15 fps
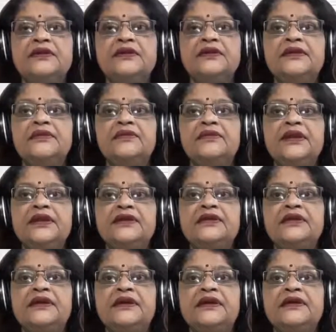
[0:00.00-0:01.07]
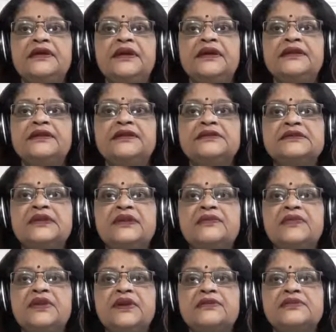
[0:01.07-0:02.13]
but at the same
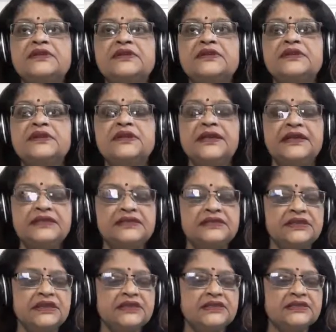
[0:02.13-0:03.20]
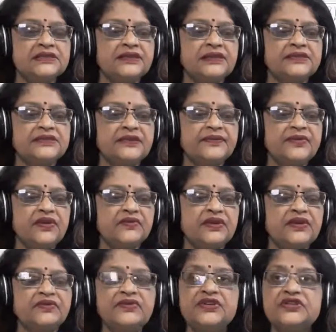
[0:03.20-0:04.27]
time, children, he has judged that something very
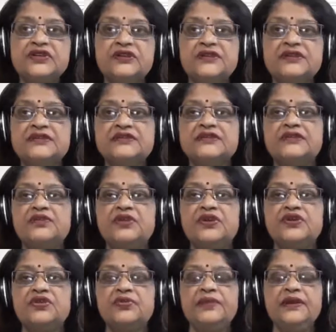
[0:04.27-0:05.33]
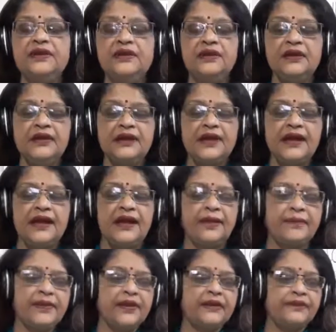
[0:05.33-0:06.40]
fishy is going to be
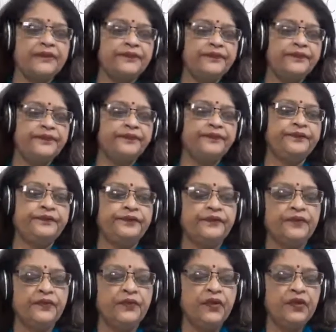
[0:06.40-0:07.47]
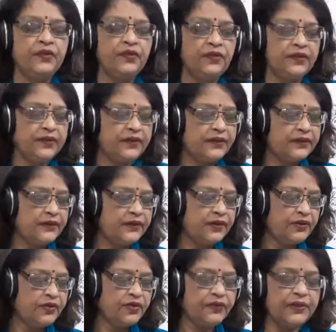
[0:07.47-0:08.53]
happen. Okay, now
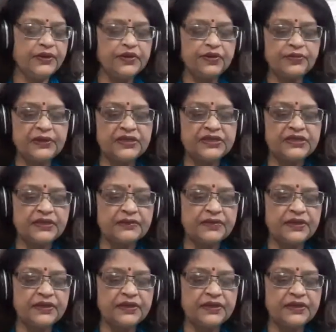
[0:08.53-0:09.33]
open to page number